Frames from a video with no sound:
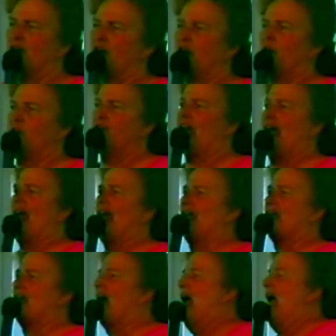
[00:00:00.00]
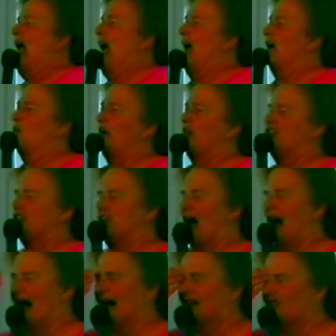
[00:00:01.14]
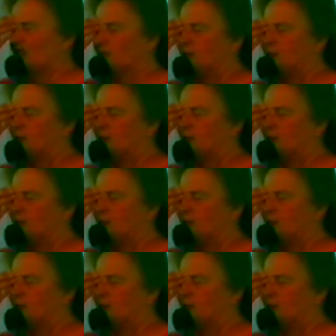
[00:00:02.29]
a new day in which God is